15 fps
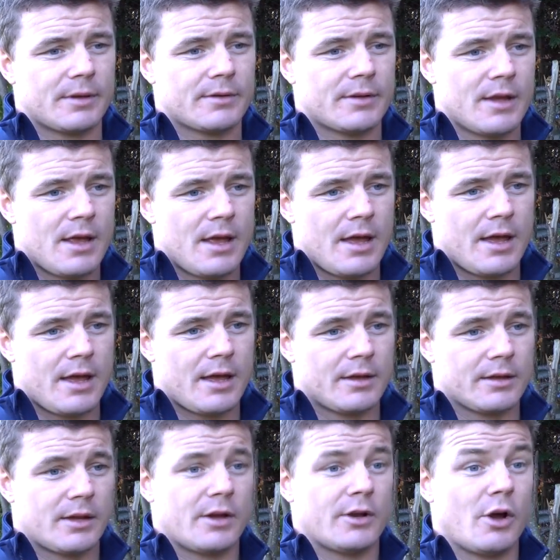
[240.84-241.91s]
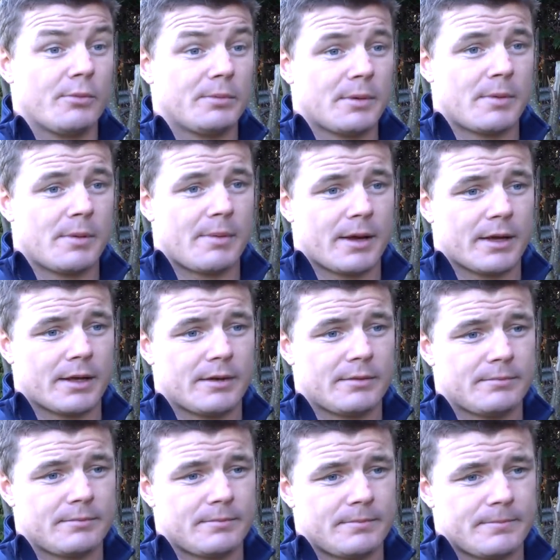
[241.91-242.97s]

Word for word: that uh, I'd hope to be back in.